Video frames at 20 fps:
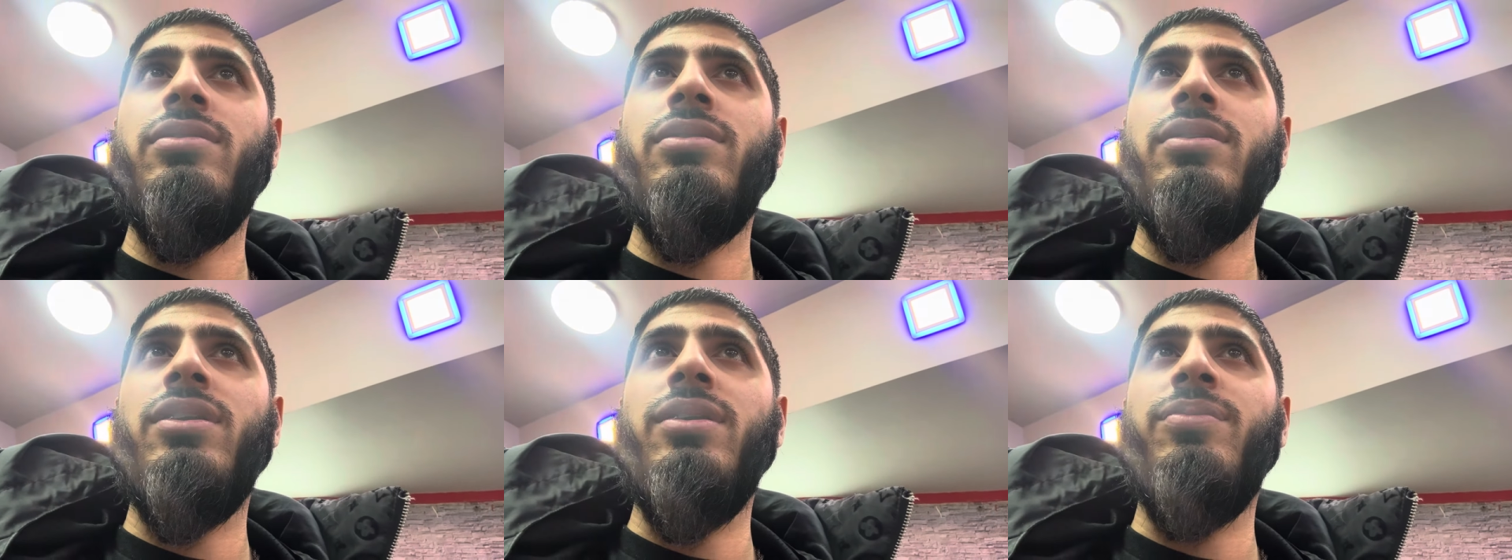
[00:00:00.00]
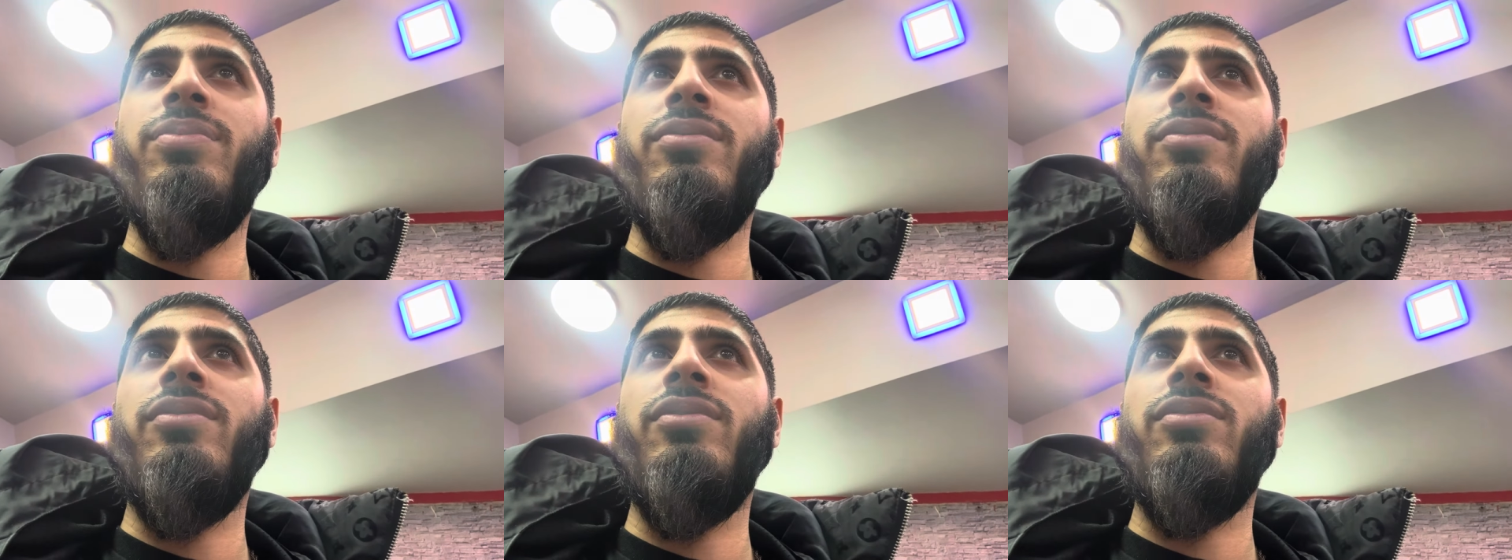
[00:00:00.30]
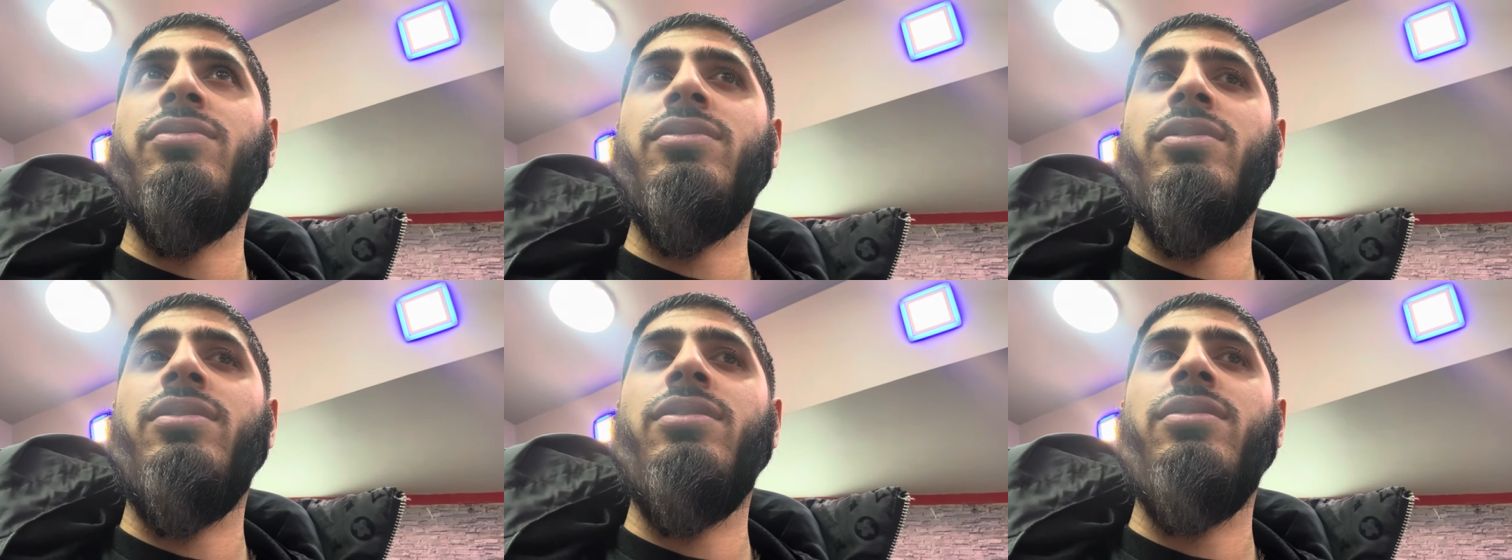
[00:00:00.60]
keep a
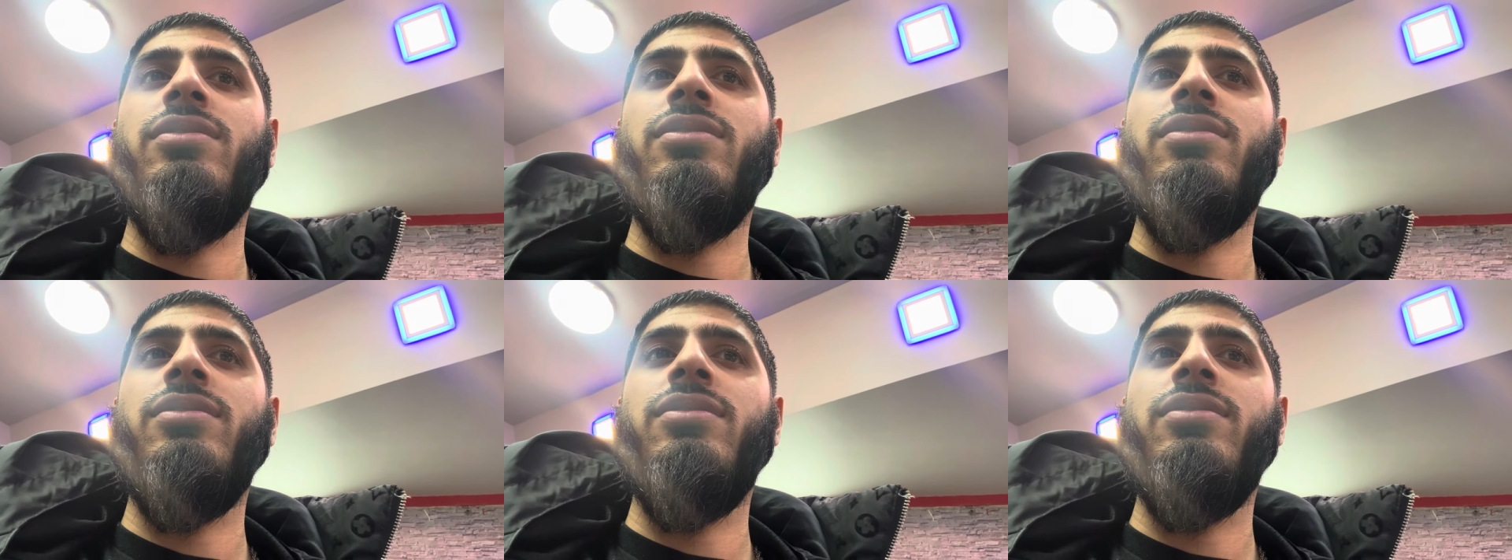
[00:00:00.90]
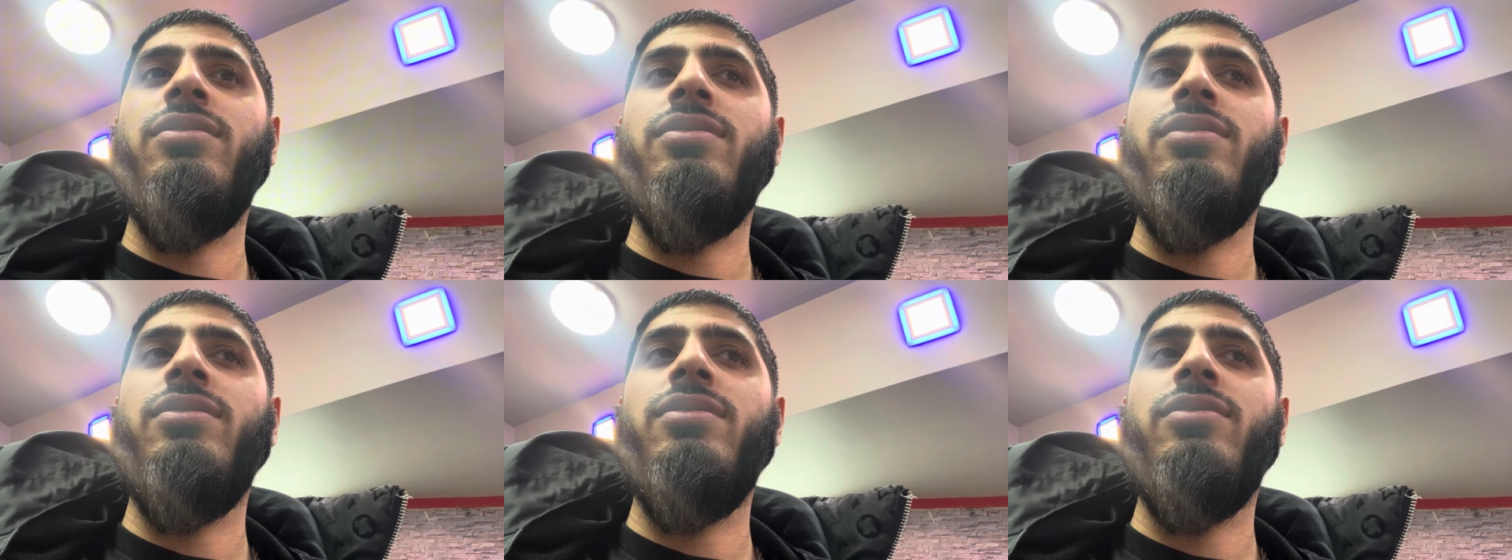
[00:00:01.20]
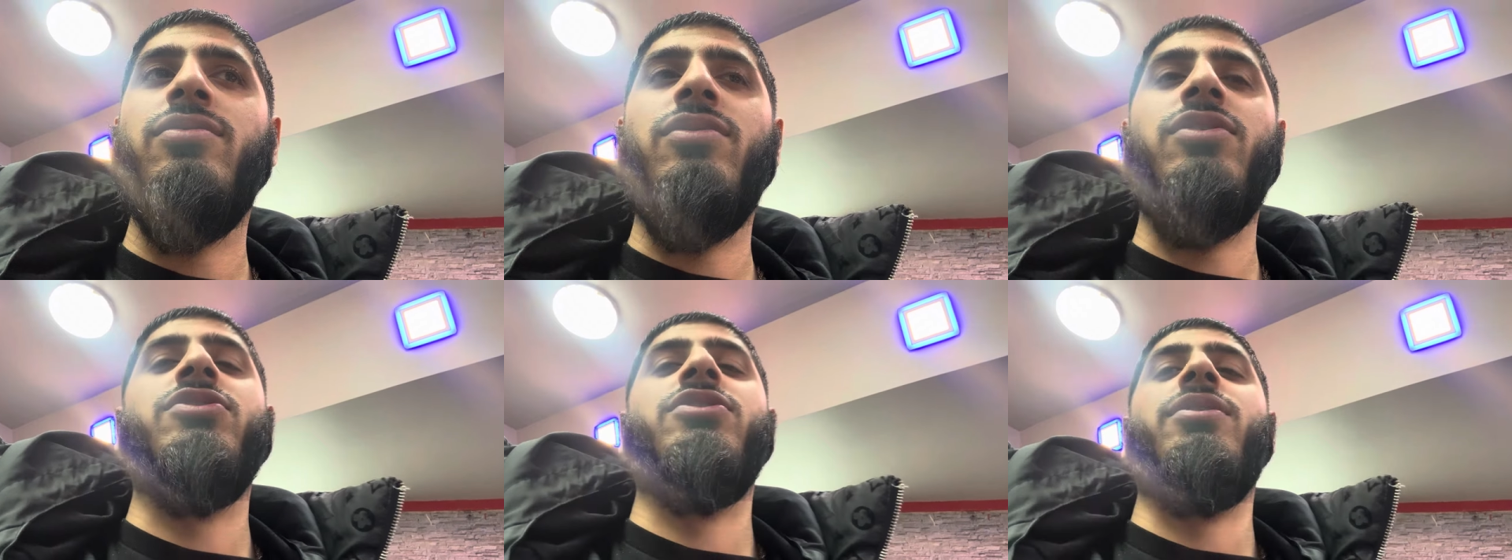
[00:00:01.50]
roller.
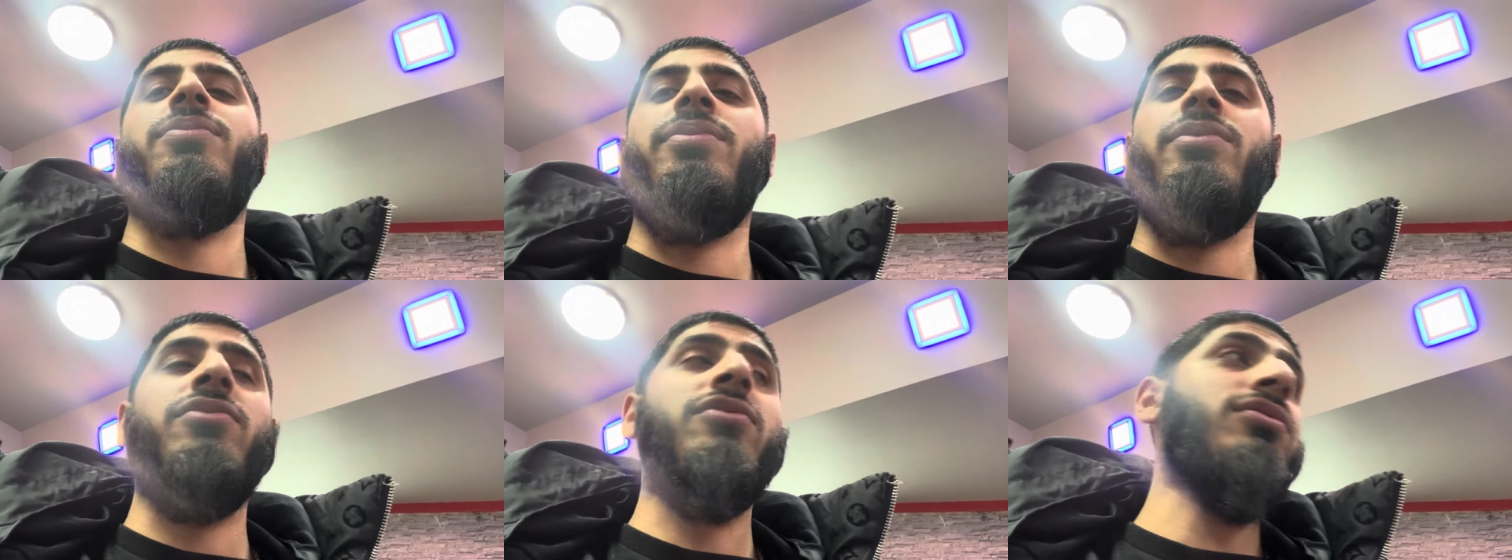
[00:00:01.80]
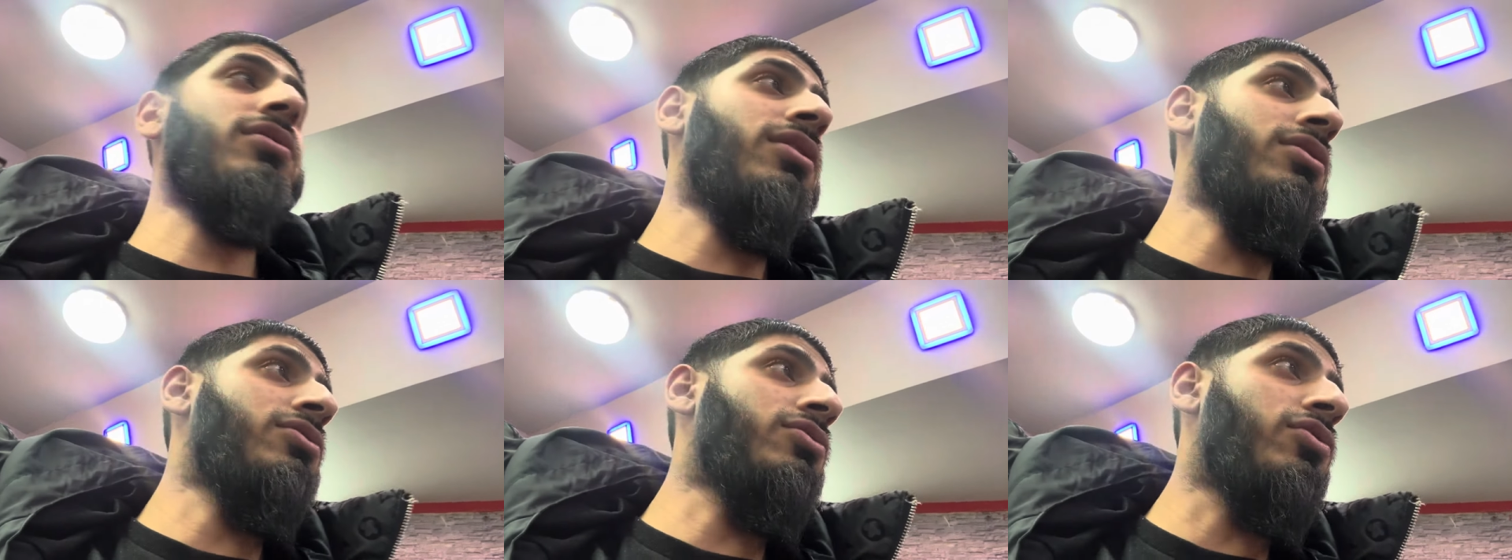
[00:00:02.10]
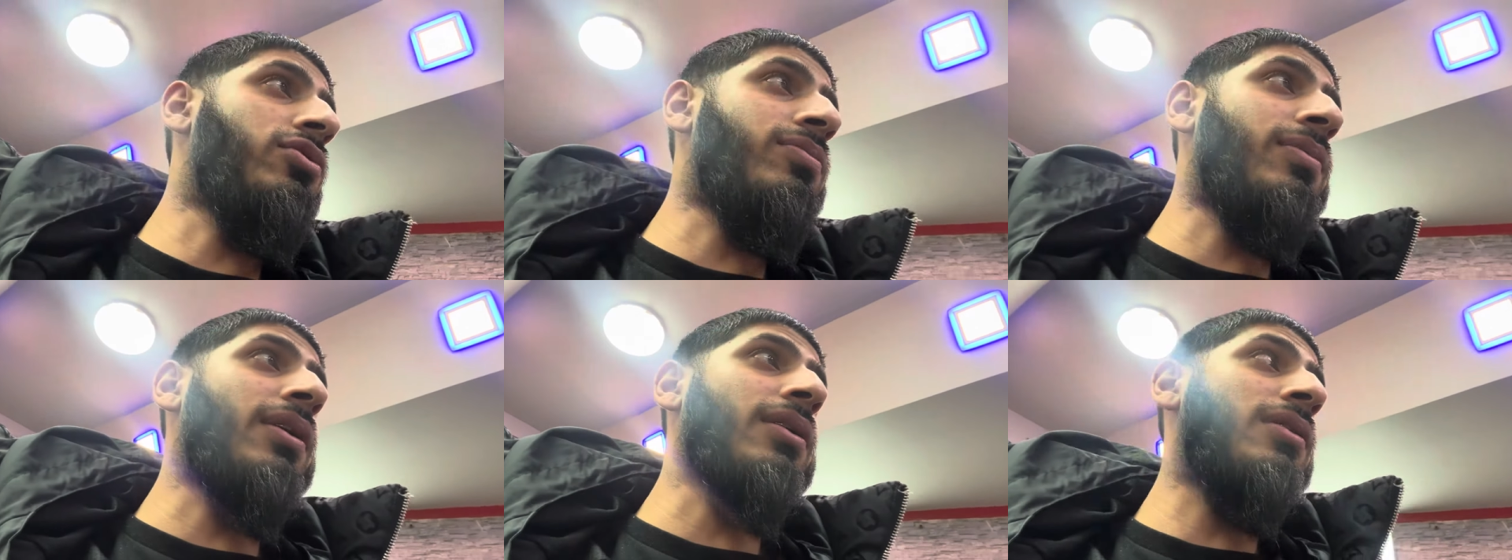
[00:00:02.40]
Watch keep a roller. It's
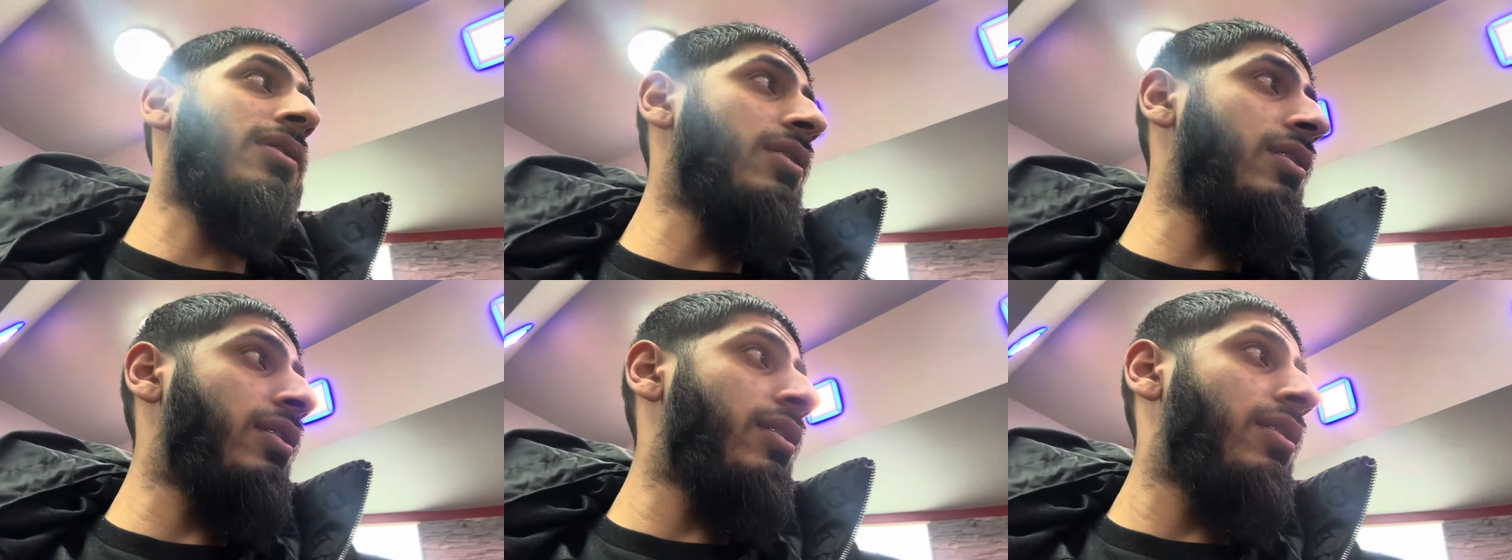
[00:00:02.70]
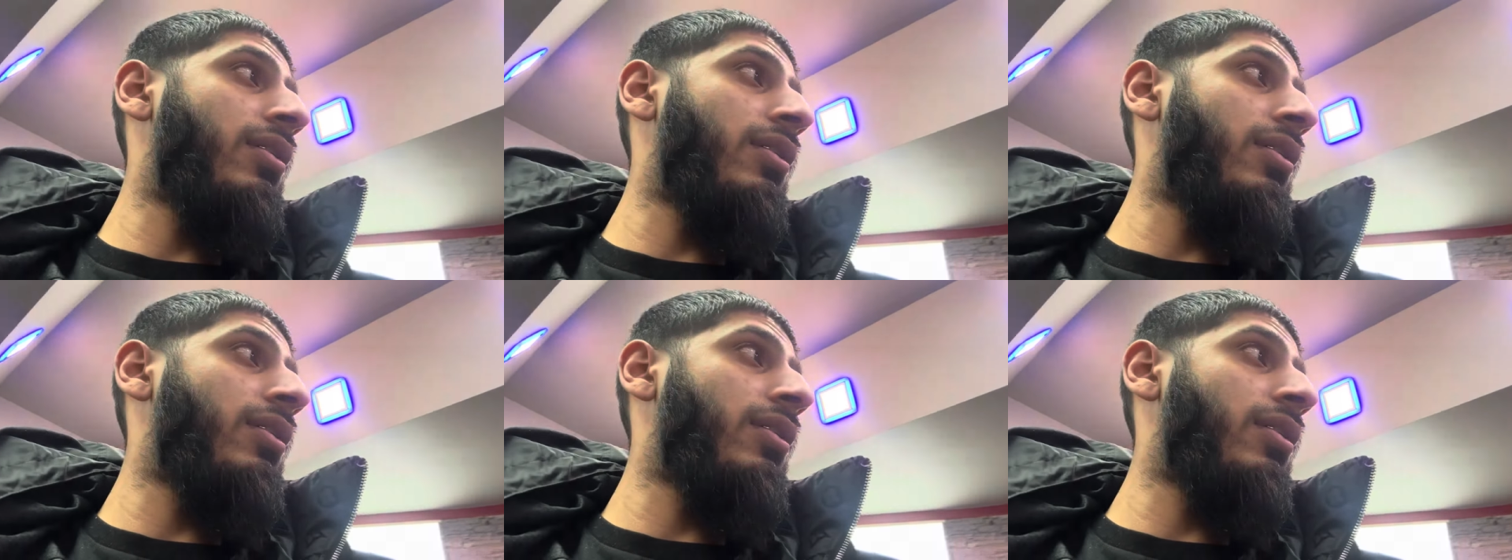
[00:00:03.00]
good, man.